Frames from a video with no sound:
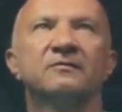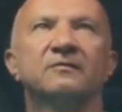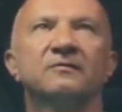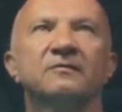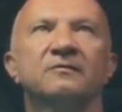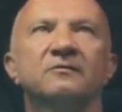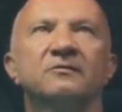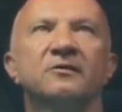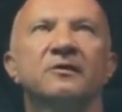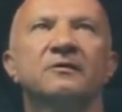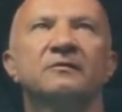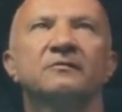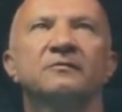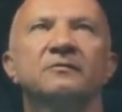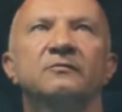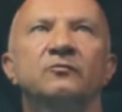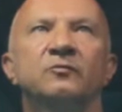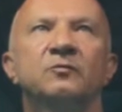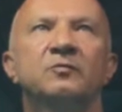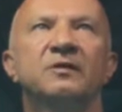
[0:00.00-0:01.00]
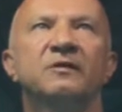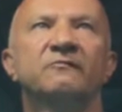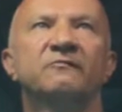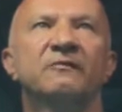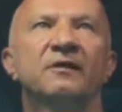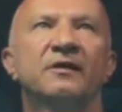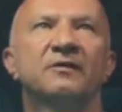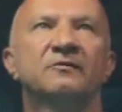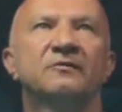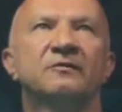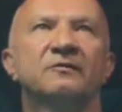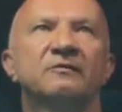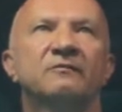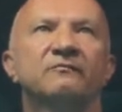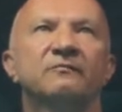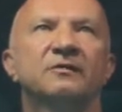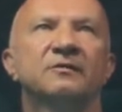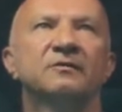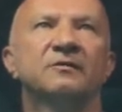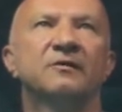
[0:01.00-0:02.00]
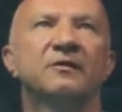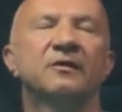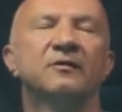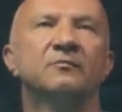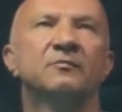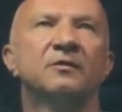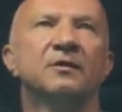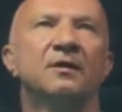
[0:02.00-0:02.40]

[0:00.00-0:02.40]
So in general, it would be a function of the type,